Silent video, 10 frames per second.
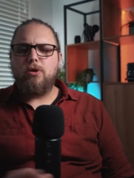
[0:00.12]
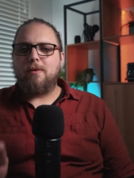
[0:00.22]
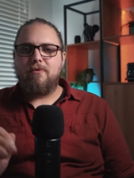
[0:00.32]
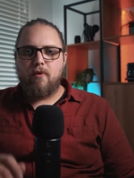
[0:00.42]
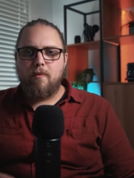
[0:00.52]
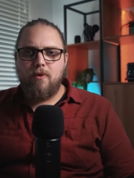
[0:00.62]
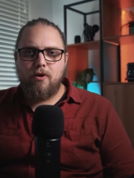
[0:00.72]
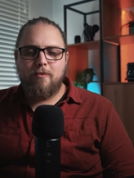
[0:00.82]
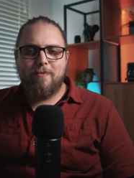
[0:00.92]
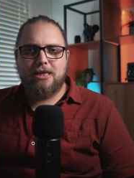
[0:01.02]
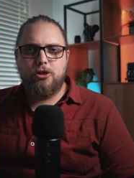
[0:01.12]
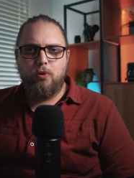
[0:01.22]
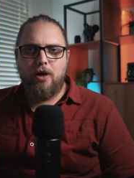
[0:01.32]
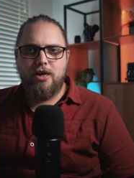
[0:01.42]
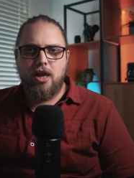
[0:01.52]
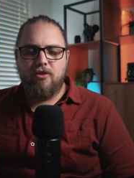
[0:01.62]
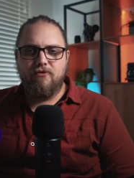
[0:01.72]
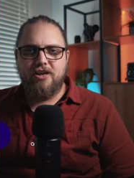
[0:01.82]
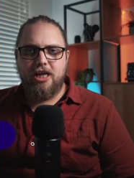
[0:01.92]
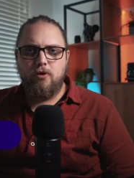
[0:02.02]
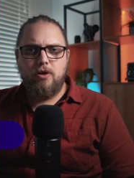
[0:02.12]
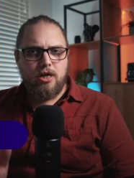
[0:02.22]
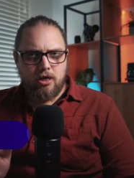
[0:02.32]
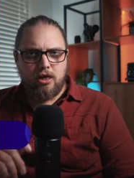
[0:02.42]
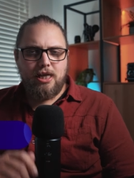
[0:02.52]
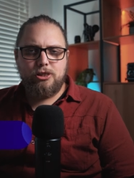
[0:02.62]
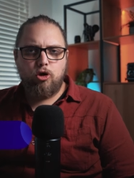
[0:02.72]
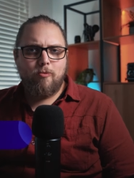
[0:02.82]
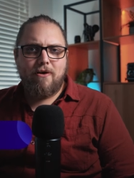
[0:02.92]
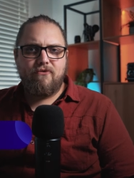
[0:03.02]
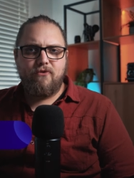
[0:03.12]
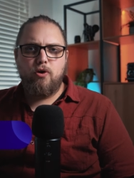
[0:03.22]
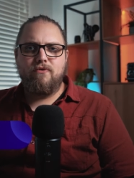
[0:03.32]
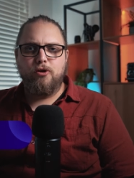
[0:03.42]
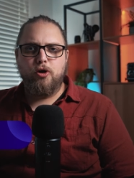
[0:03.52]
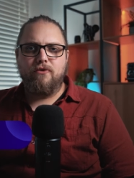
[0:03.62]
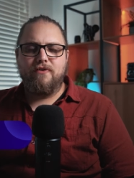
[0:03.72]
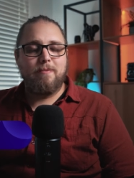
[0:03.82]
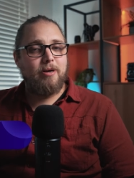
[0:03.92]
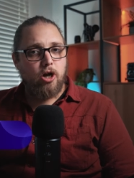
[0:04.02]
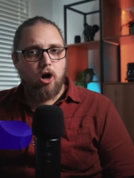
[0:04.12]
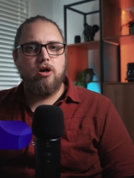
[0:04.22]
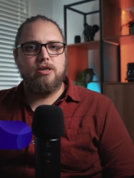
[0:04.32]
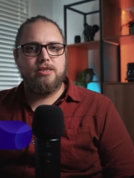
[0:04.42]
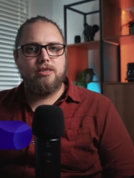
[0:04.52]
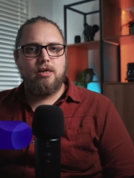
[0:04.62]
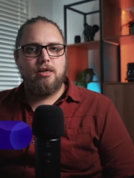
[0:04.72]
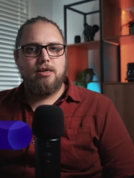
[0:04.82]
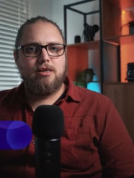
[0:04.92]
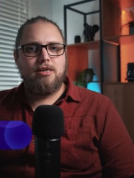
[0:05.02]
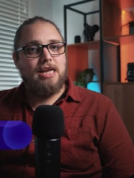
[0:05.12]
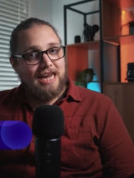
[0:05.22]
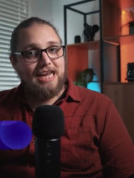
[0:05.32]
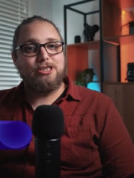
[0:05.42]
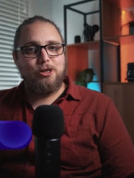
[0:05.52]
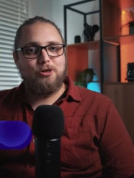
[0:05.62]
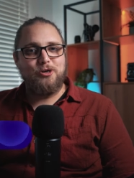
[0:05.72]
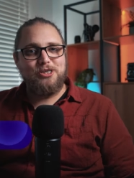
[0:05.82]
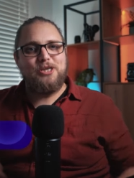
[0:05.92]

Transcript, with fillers: What's up everyone, welcome back to another video. Let's talk about food photography because it's Tutorial